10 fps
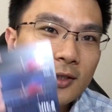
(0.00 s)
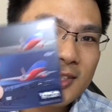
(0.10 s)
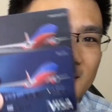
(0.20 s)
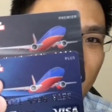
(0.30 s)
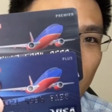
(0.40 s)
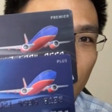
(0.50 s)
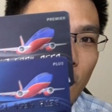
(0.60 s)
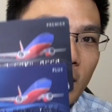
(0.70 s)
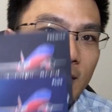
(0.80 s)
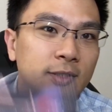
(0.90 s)

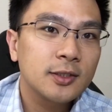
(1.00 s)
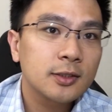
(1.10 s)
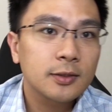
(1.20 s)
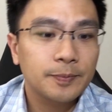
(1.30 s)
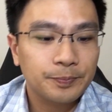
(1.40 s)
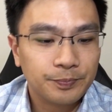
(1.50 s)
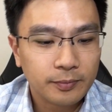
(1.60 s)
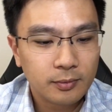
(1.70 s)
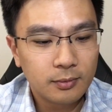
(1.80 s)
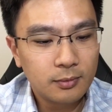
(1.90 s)
Southwest,
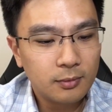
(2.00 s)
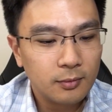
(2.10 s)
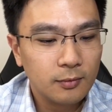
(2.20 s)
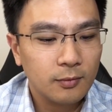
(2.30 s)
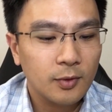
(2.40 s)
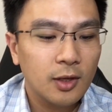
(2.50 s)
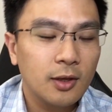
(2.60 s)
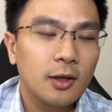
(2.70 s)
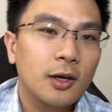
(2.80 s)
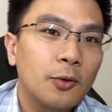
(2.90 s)

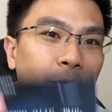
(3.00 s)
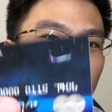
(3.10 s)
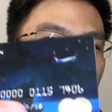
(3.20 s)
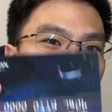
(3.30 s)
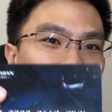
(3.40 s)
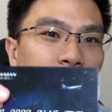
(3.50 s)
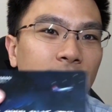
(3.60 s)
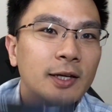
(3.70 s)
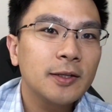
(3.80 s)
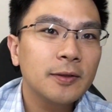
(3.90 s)
Hawaiian
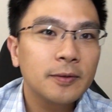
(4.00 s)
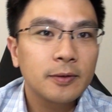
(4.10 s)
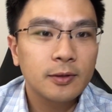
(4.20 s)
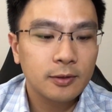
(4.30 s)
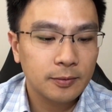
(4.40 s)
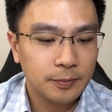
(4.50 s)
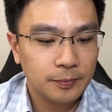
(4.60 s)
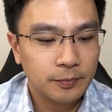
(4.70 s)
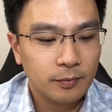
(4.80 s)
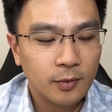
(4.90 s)
Airline,
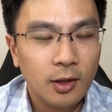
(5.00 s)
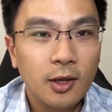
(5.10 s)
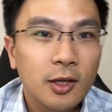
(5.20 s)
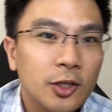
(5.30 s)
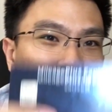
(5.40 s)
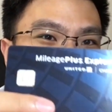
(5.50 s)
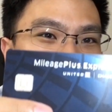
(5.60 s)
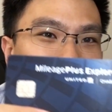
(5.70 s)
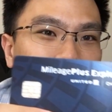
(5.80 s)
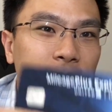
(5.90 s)

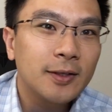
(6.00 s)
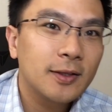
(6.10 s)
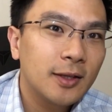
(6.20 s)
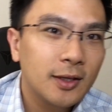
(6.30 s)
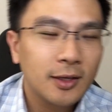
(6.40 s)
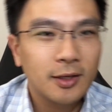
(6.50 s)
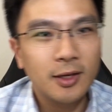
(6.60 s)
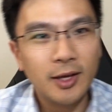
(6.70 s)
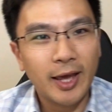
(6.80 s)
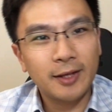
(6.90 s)
United,
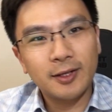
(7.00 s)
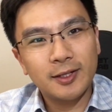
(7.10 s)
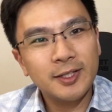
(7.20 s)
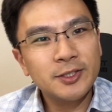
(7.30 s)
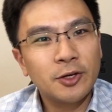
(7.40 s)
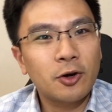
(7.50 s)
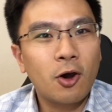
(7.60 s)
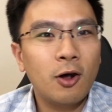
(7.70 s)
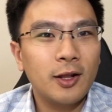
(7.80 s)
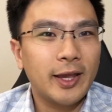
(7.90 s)
and these are
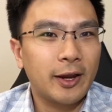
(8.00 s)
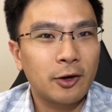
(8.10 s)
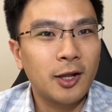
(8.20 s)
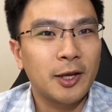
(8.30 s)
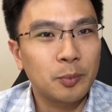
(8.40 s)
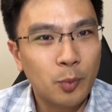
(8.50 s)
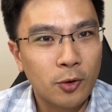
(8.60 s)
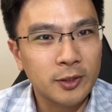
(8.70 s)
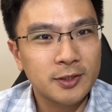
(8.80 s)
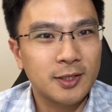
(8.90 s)
all airline
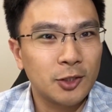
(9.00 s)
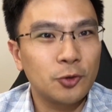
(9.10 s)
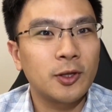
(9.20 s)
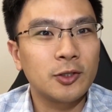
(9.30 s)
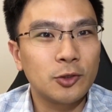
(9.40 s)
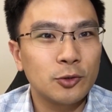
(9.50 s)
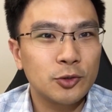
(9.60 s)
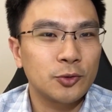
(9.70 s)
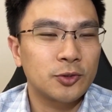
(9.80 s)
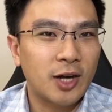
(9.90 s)
points that you can
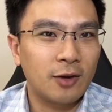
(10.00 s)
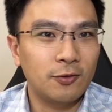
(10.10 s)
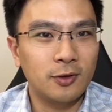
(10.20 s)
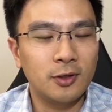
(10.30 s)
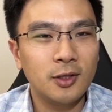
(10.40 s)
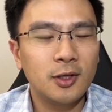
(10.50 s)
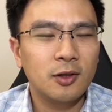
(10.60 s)
use to travel